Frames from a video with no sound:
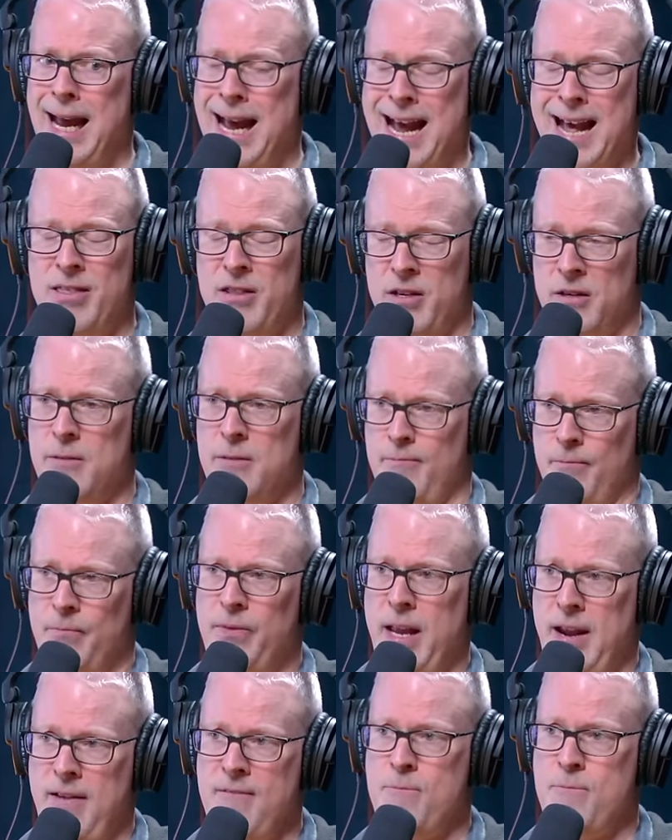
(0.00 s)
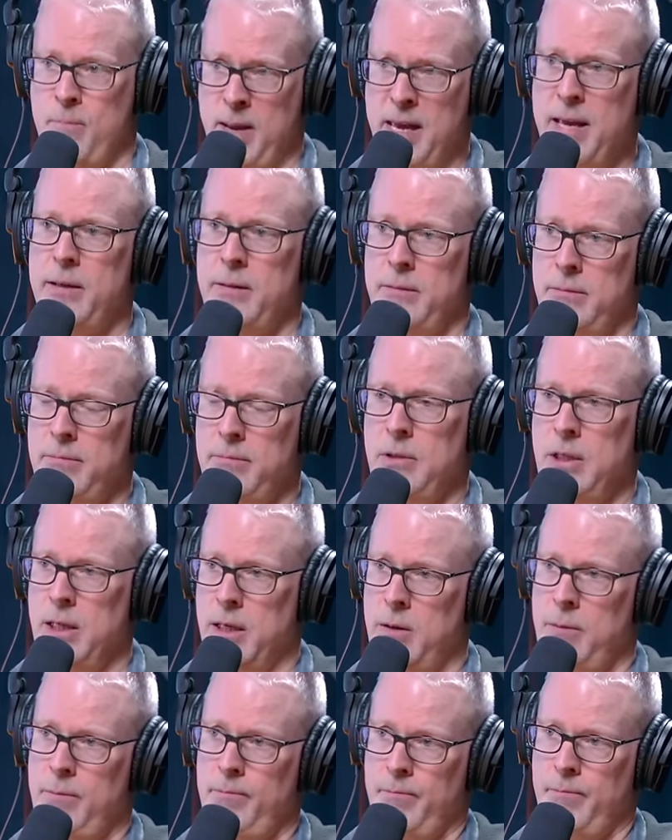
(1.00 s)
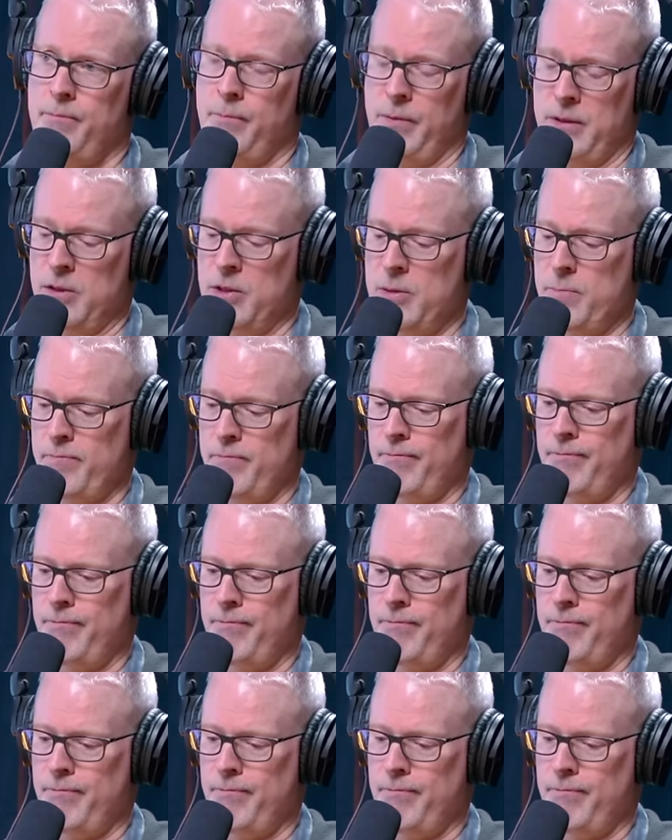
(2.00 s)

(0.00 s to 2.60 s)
And they've been, there's a,